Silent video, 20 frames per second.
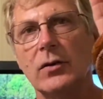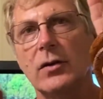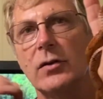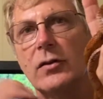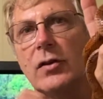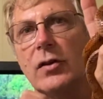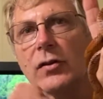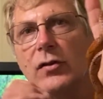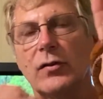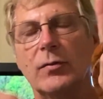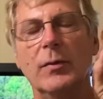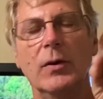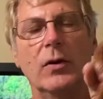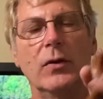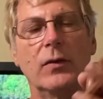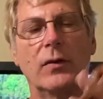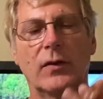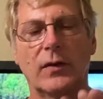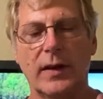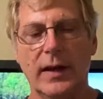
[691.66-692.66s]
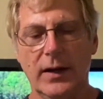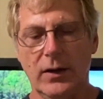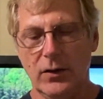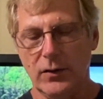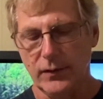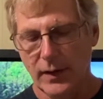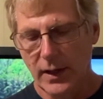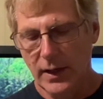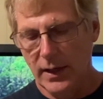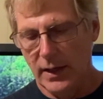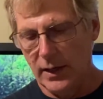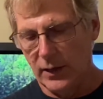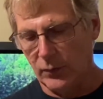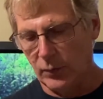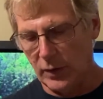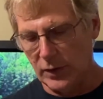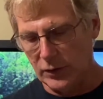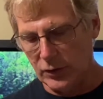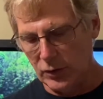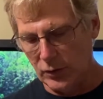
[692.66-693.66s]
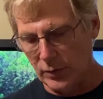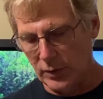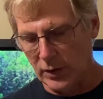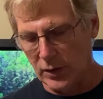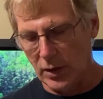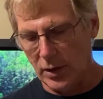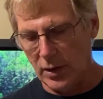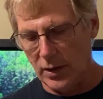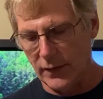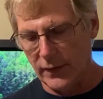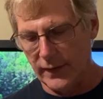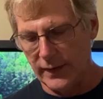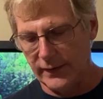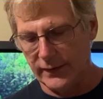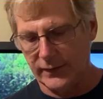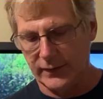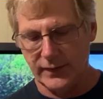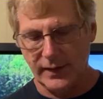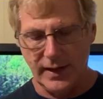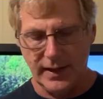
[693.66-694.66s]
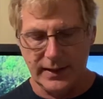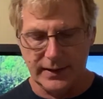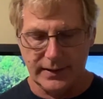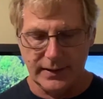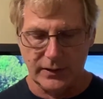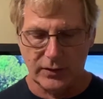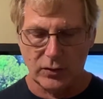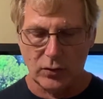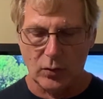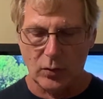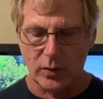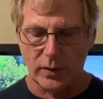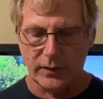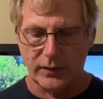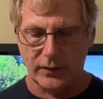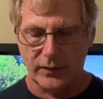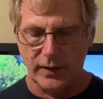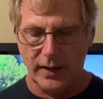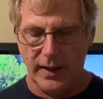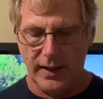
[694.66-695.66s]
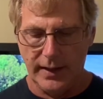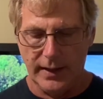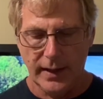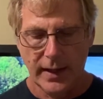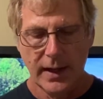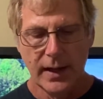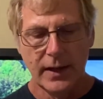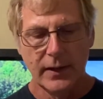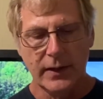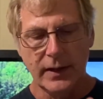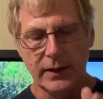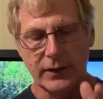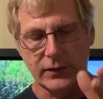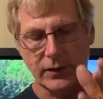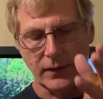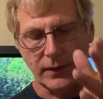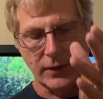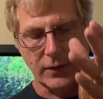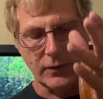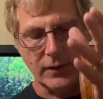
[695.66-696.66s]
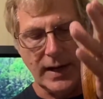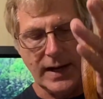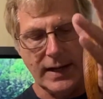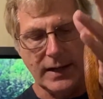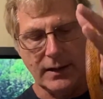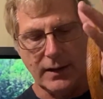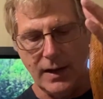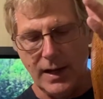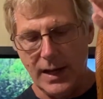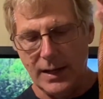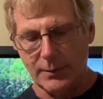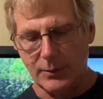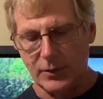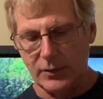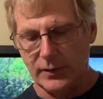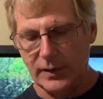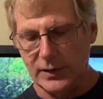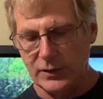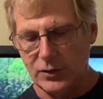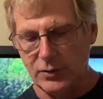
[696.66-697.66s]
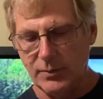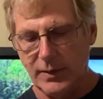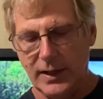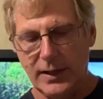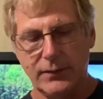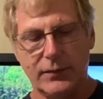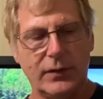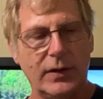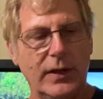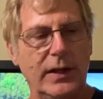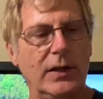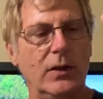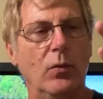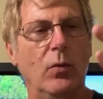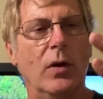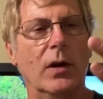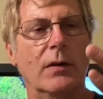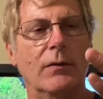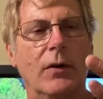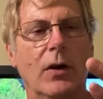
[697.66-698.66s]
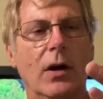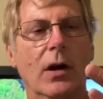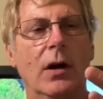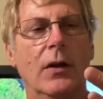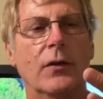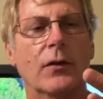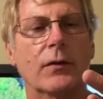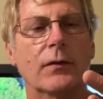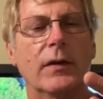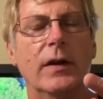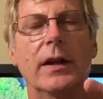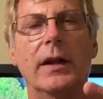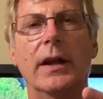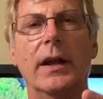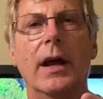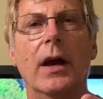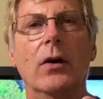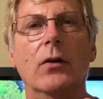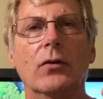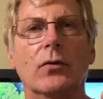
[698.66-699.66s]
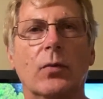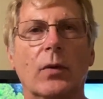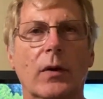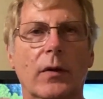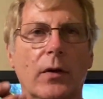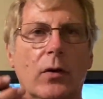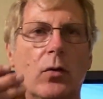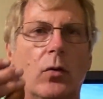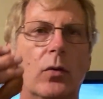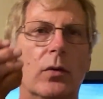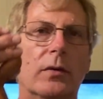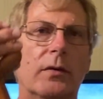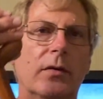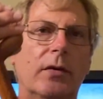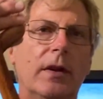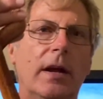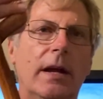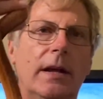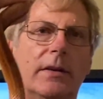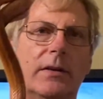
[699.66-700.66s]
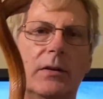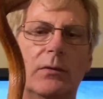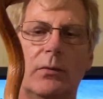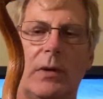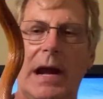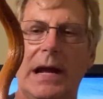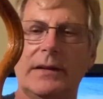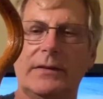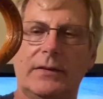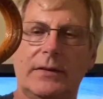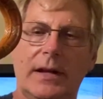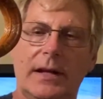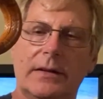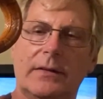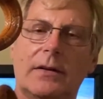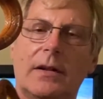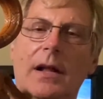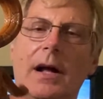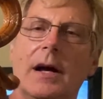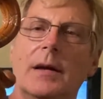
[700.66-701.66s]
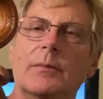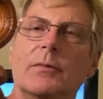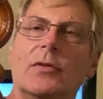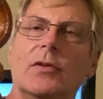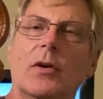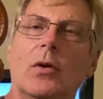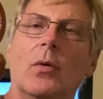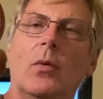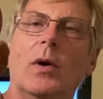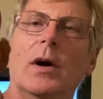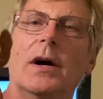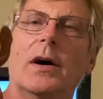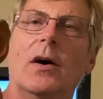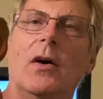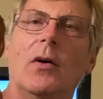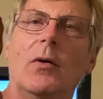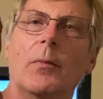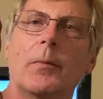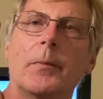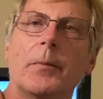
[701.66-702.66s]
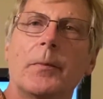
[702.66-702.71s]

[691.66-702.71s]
to smooth scaled is what you would call this snake, this corn snake. These are the great climbers that you may have seen in one of our other videos where the corn snakes and rat snakes climb so well.